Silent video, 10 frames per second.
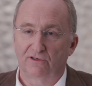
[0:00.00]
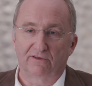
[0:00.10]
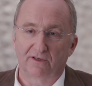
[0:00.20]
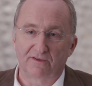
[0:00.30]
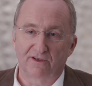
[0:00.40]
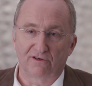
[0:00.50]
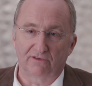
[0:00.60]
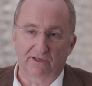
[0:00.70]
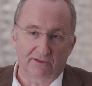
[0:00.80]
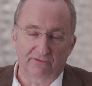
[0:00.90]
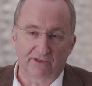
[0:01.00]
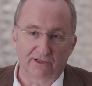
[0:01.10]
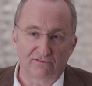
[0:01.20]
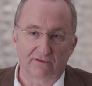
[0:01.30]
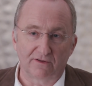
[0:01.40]
digitalization,
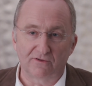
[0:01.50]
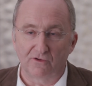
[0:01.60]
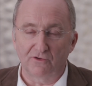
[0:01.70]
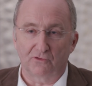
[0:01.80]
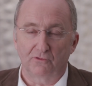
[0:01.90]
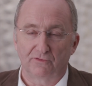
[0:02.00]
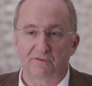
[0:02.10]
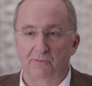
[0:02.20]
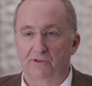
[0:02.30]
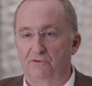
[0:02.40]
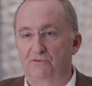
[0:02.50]
electrification. This is also true for smart